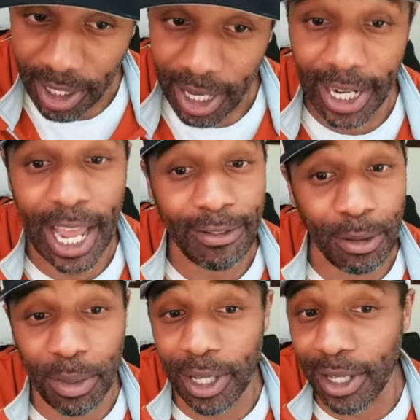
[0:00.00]
and they have to
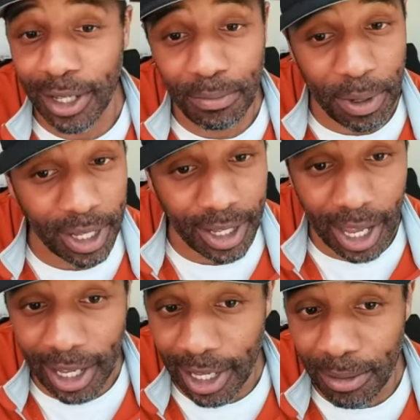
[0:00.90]
be in big
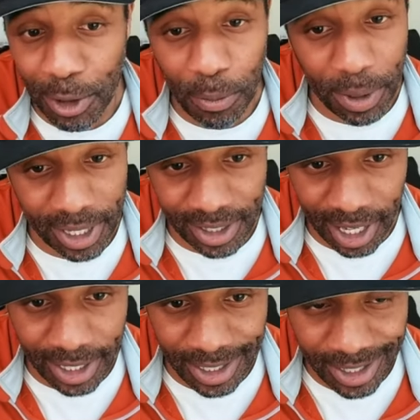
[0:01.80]
games on big
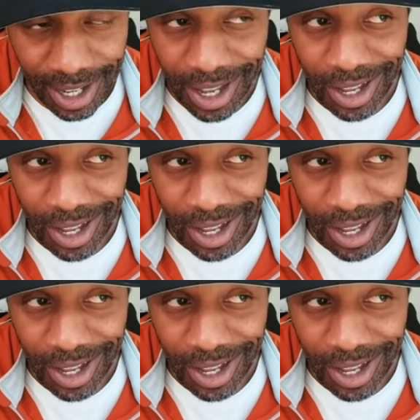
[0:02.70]
stages